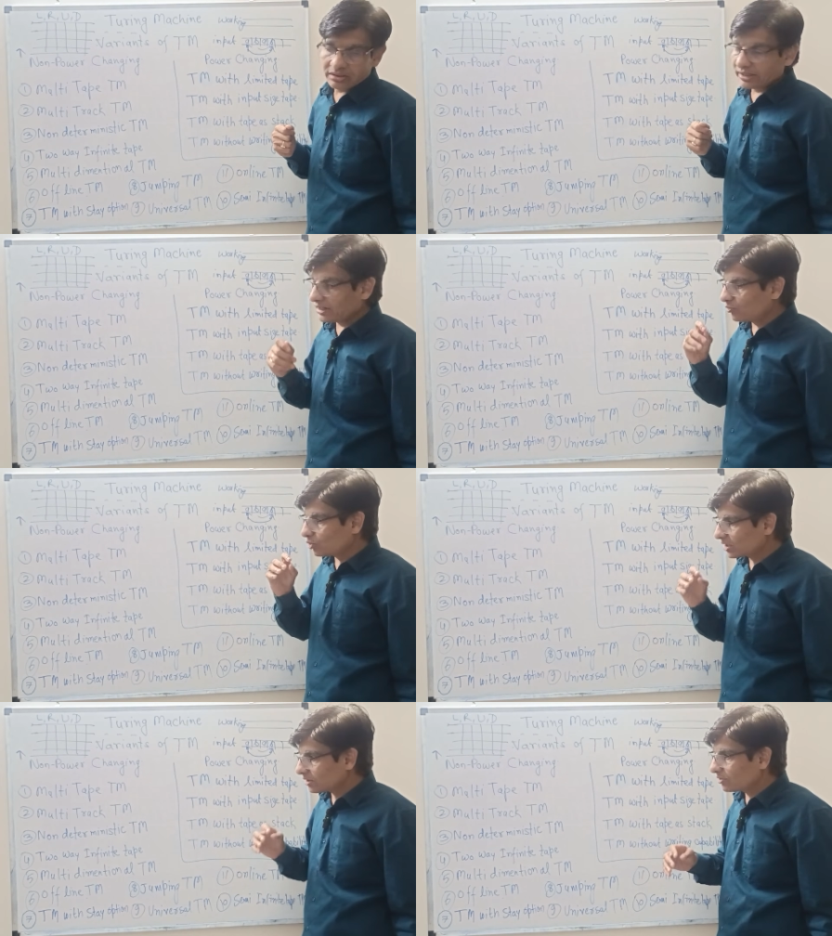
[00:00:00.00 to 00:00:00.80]
and
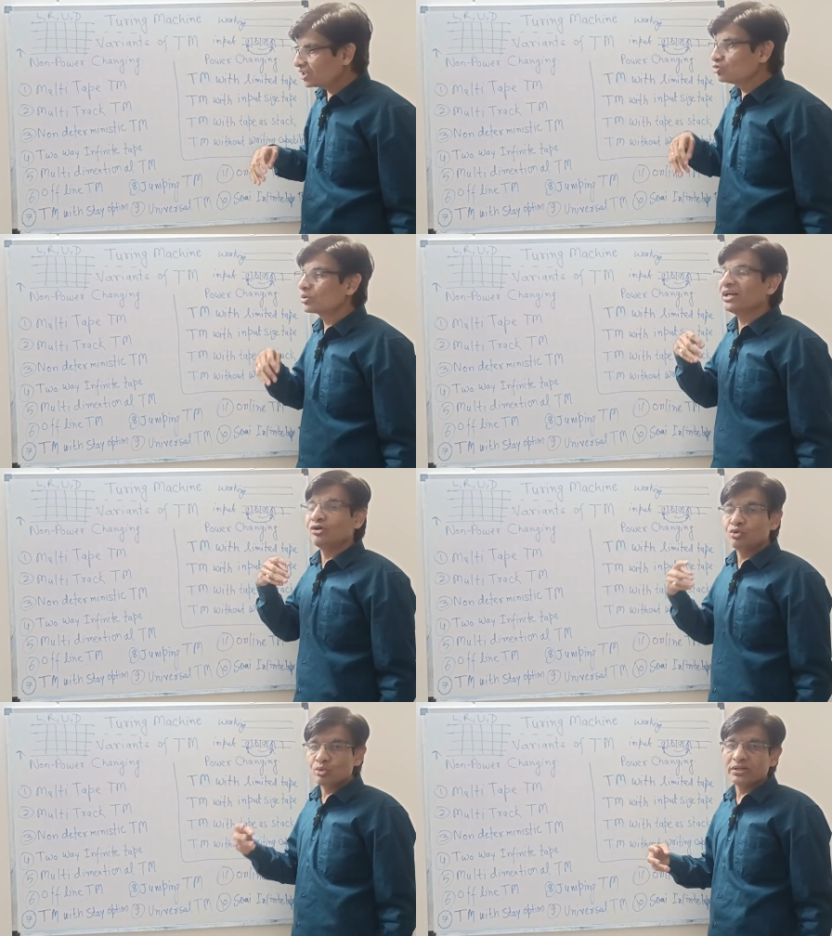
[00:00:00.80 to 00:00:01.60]
whatever you
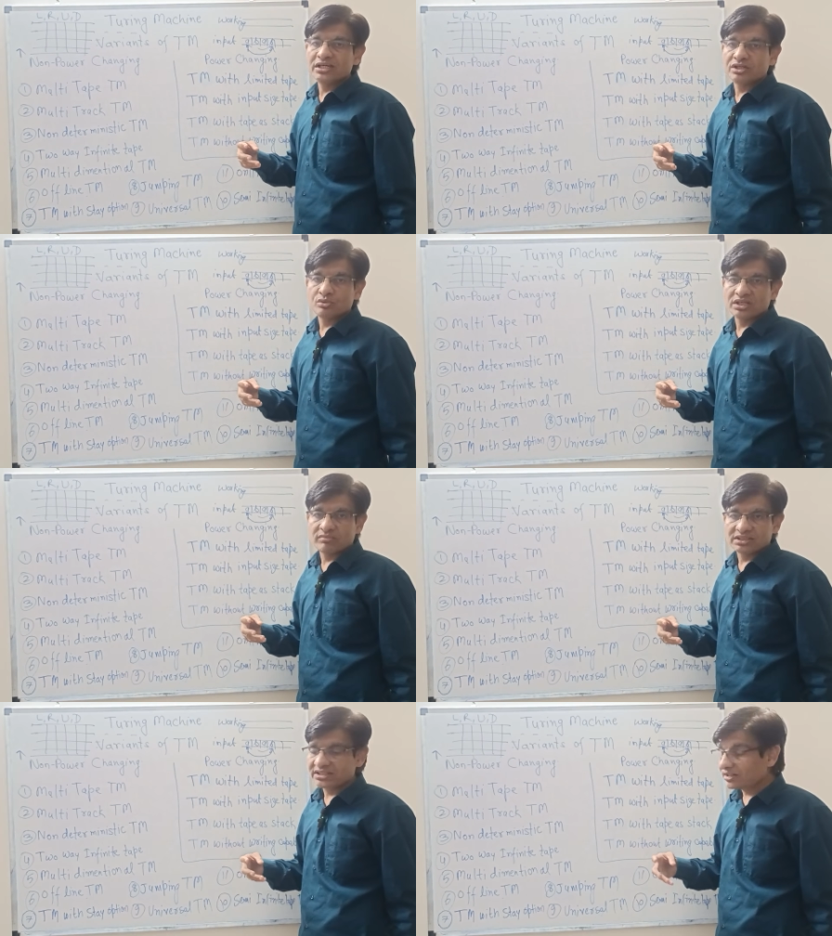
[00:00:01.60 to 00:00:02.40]
can do with a
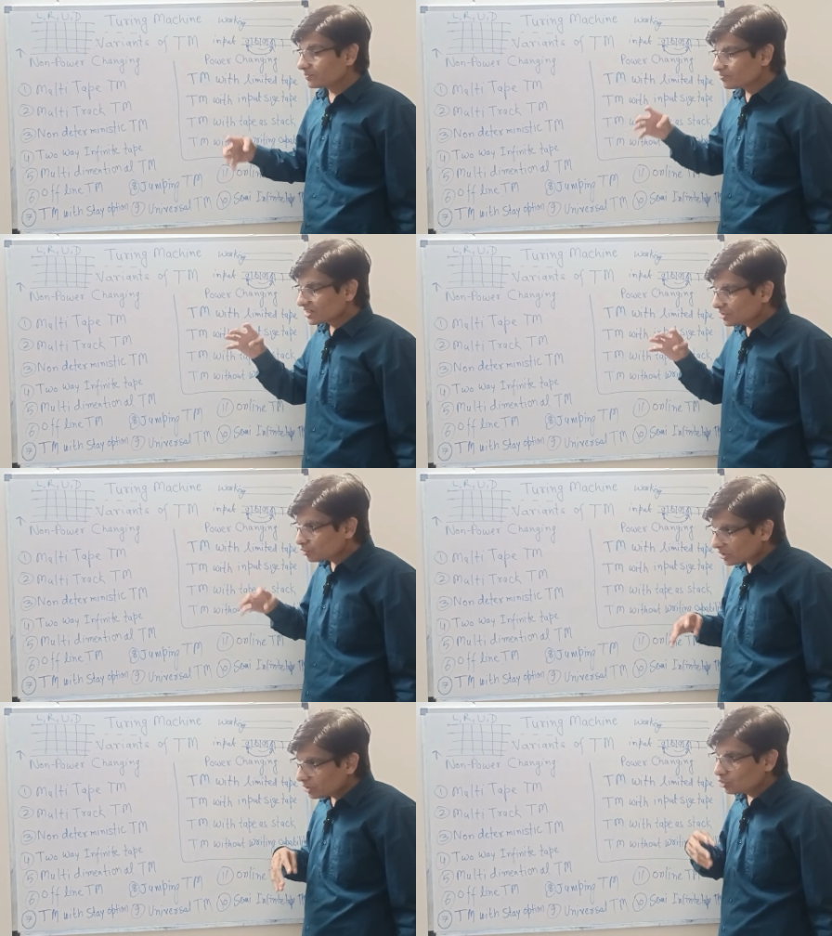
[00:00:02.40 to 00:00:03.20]
Turing machine,
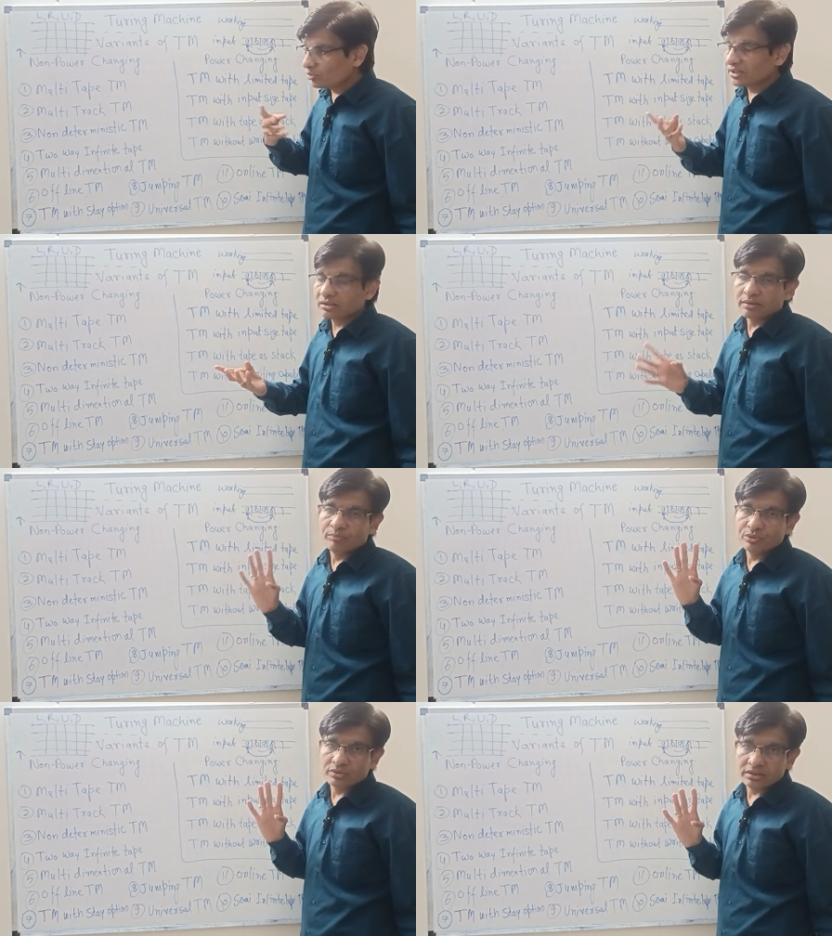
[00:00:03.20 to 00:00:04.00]
you can do with a
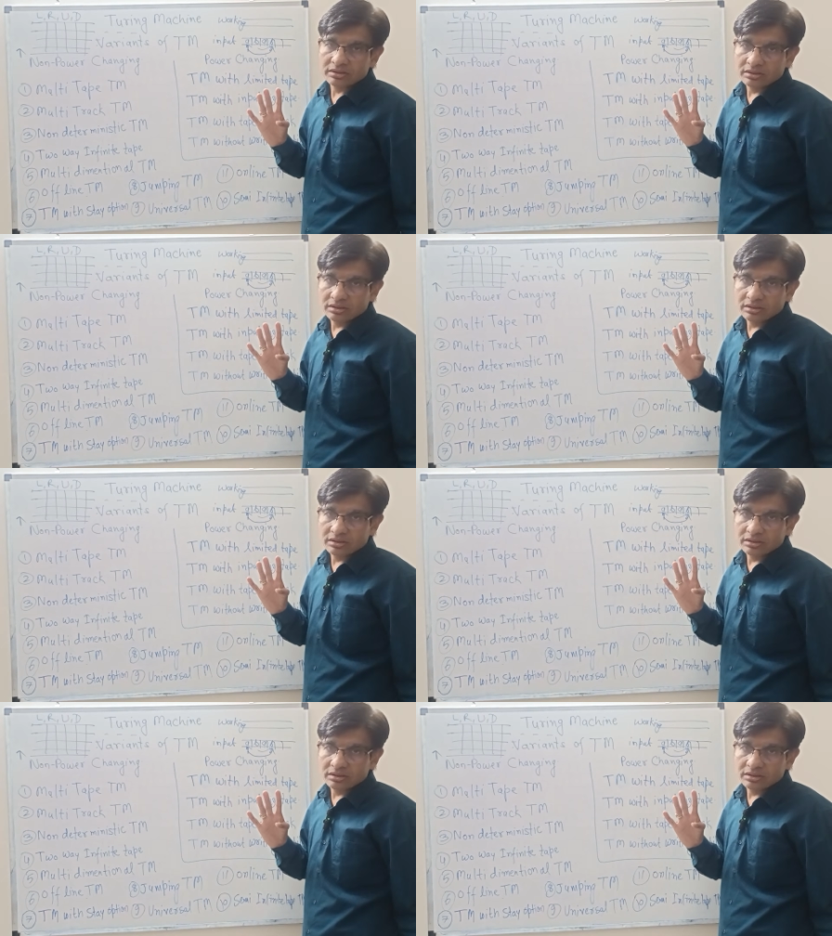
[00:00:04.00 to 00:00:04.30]
computer.